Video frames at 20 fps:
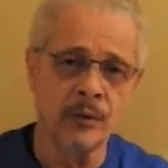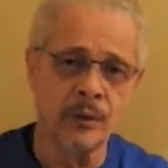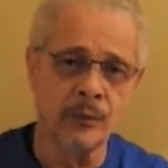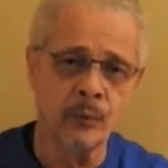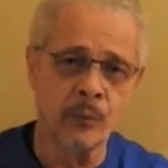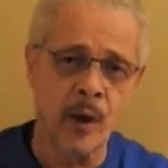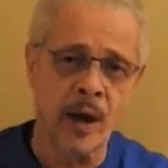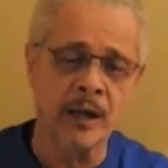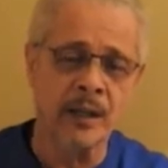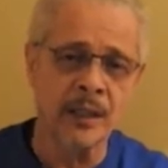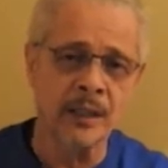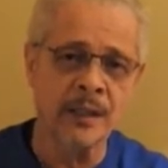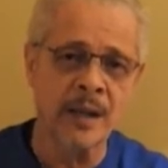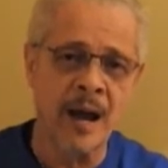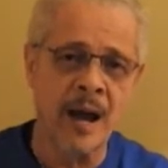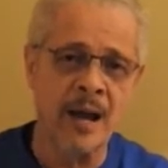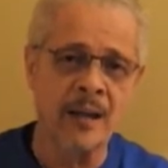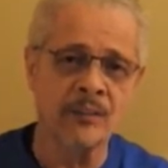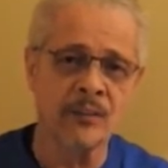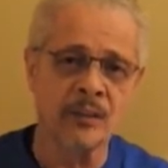
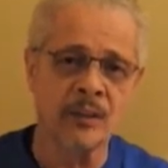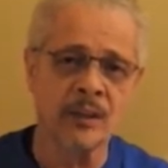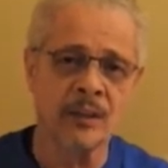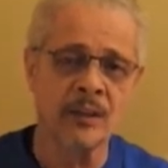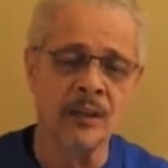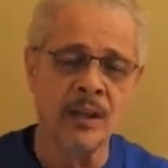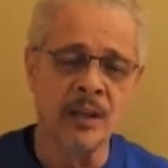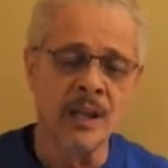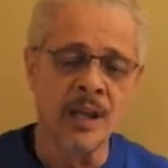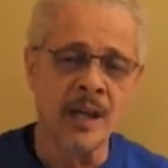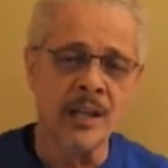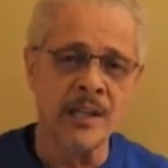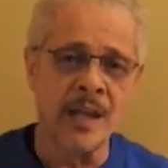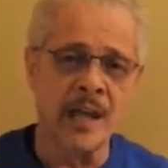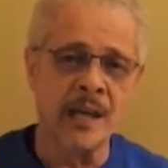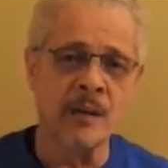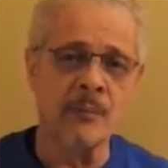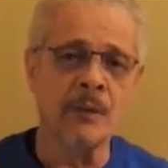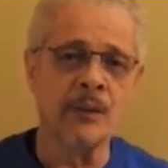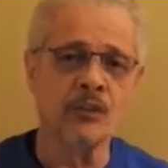recognizing
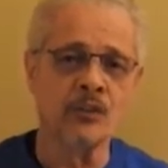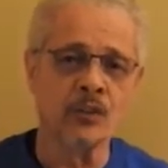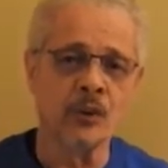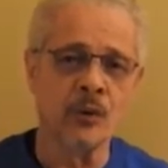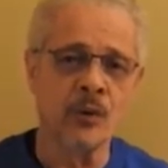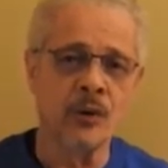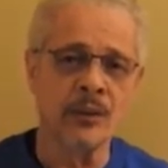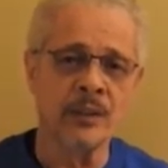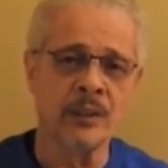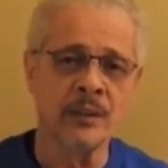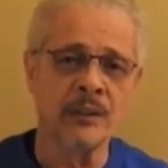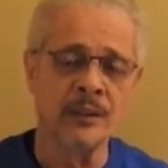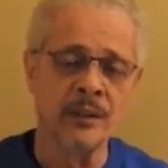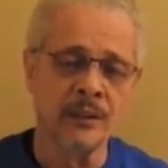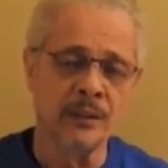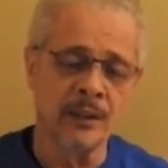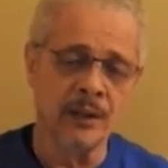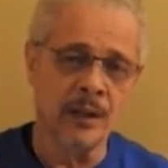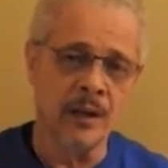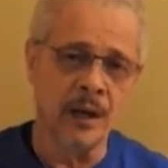that a majority
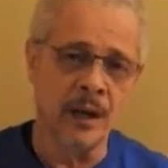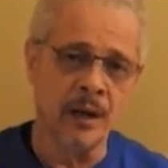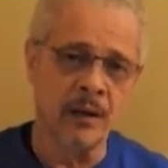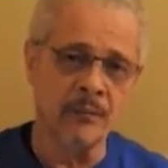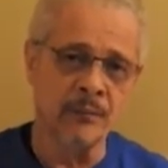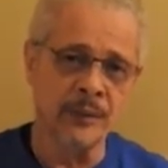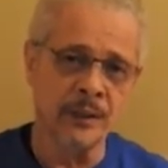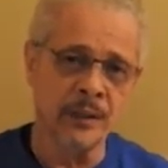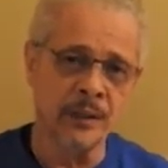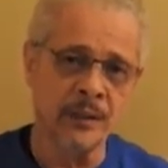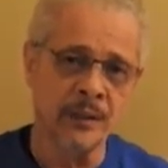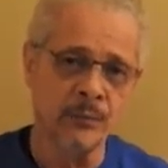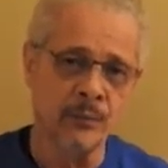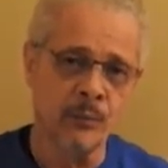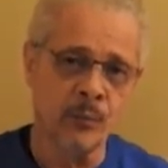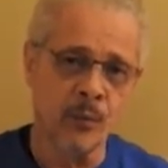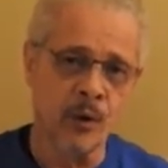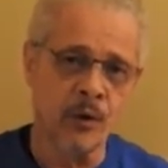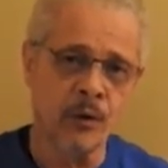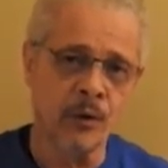of the
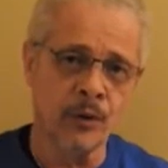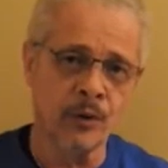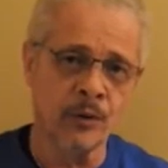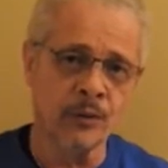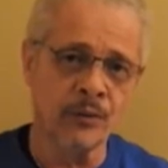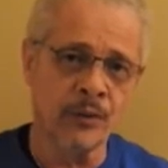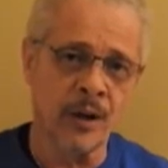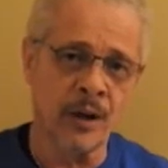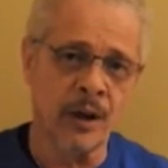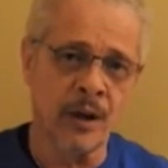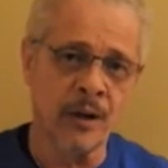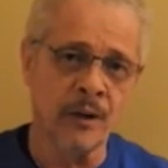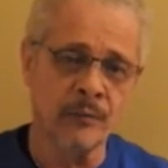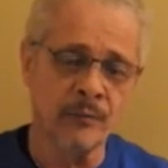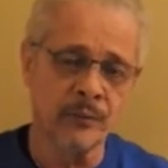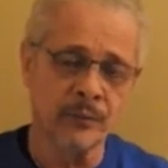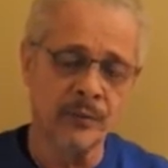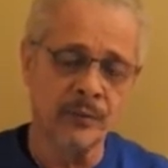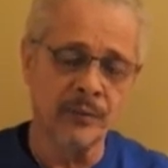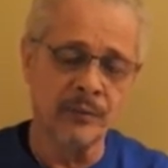workers are
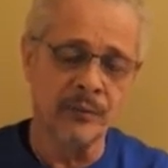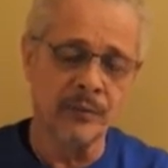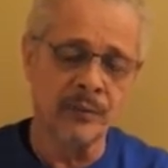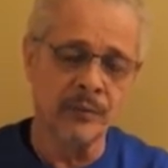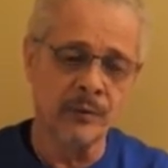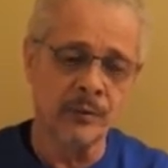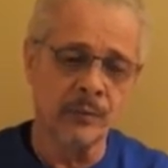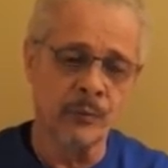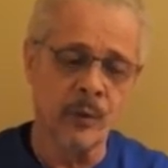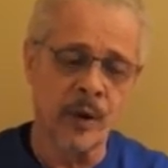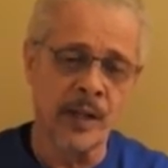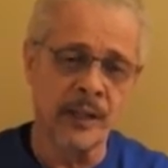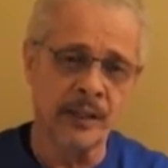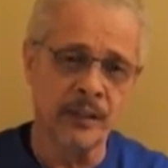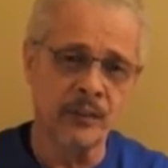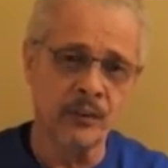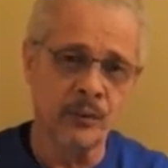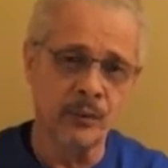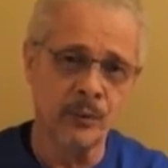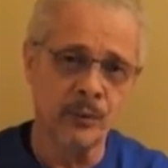
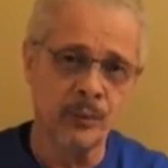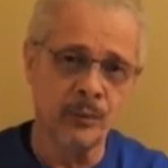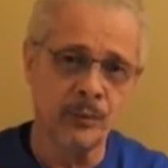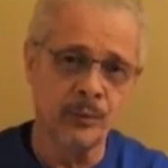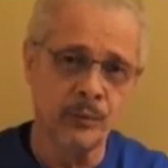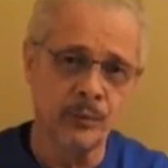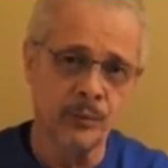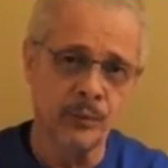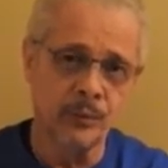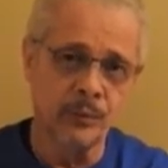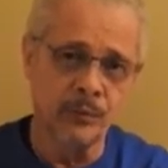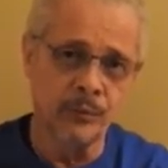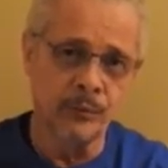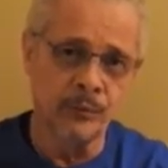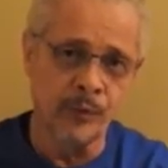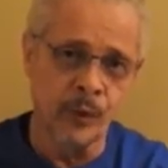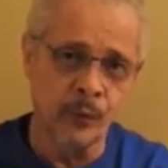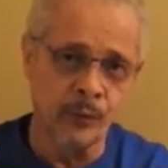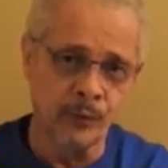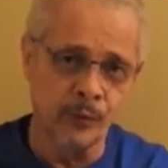ready to
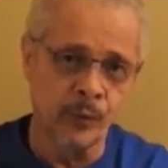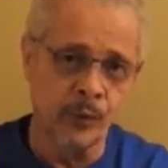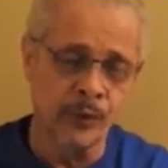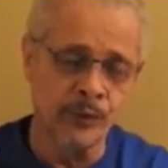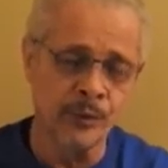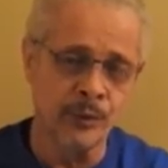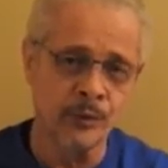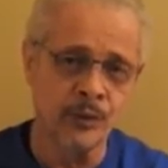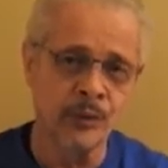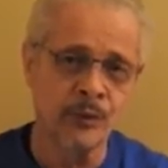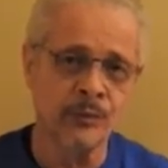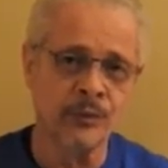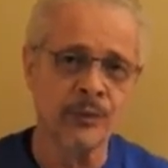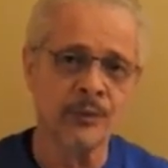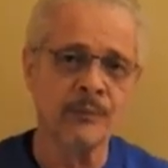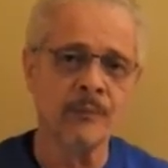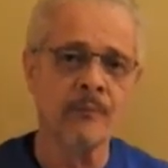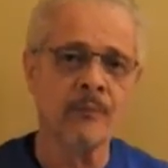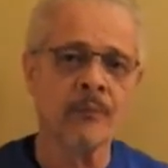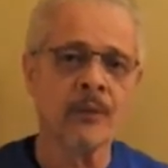vote for a new
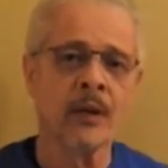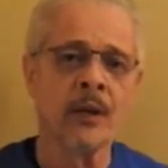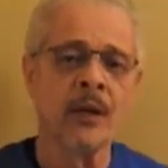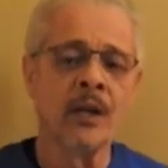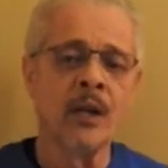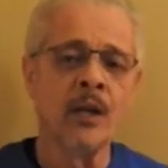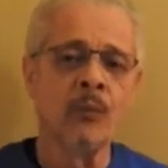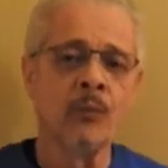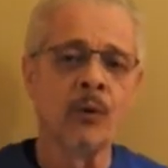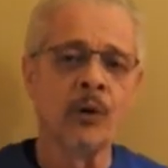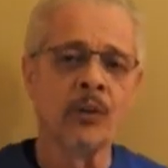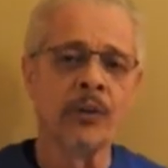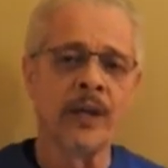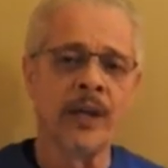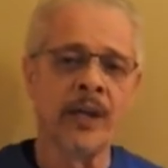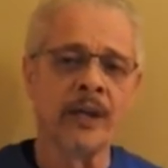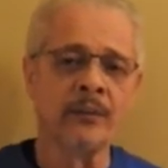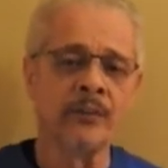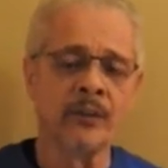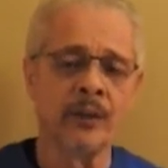union, will
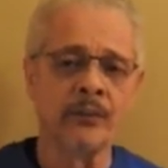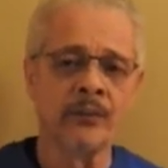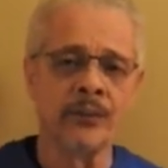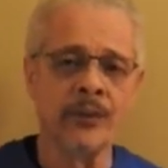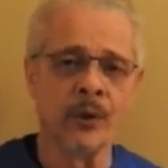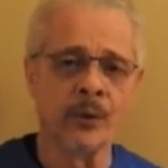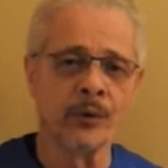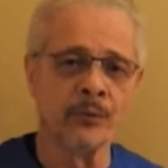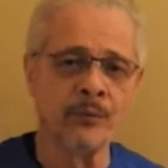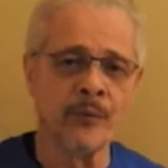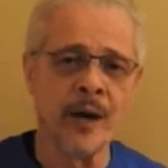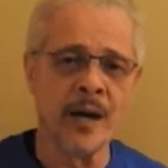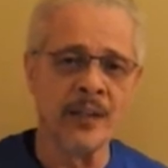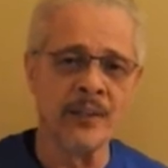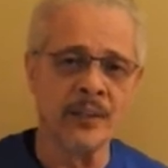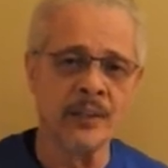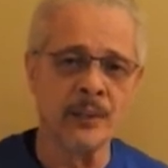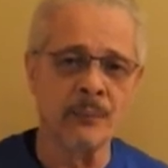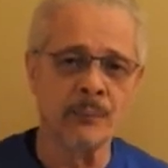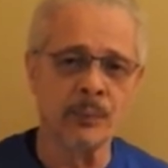then notify
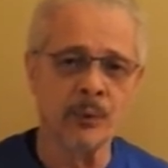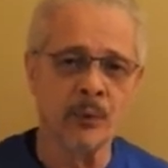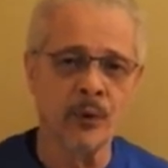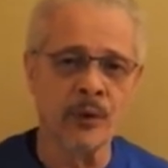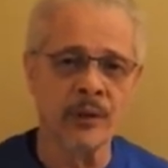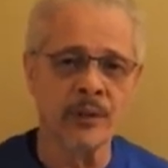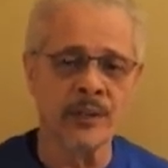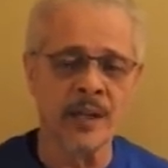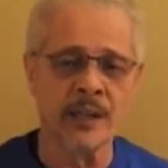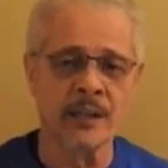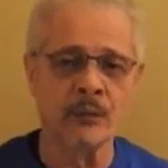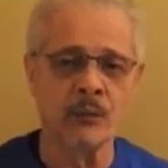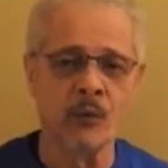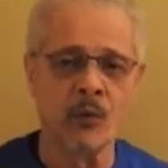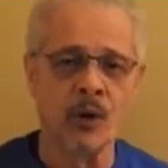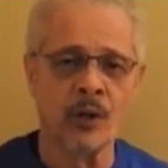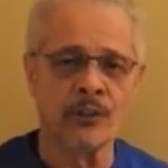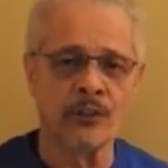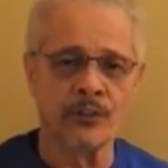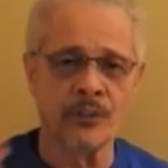the employer that it
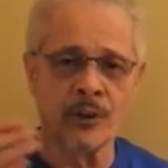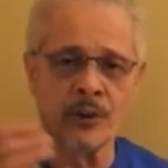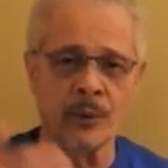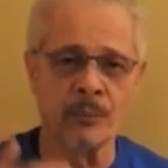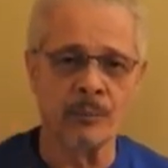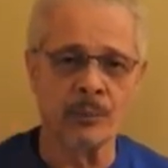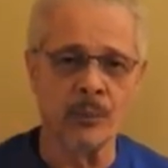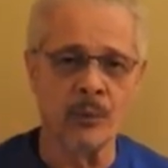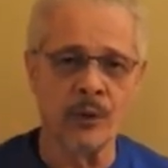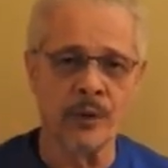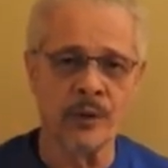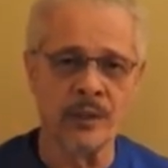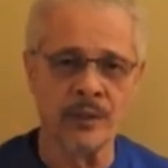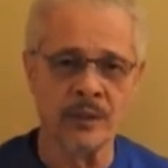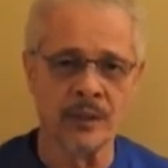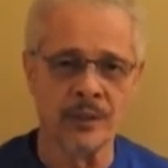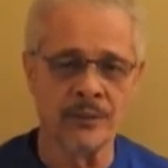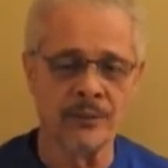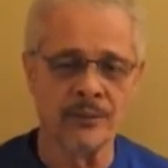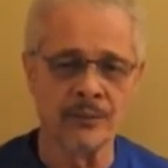wants their employee
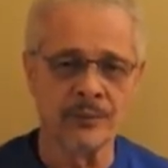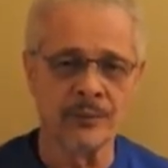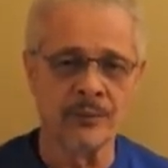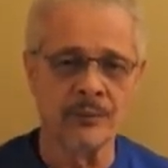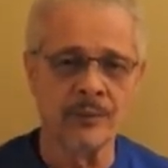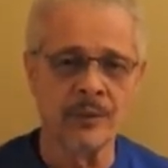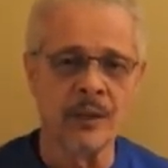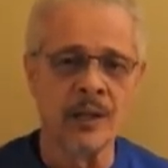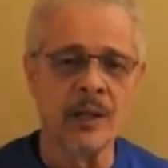list.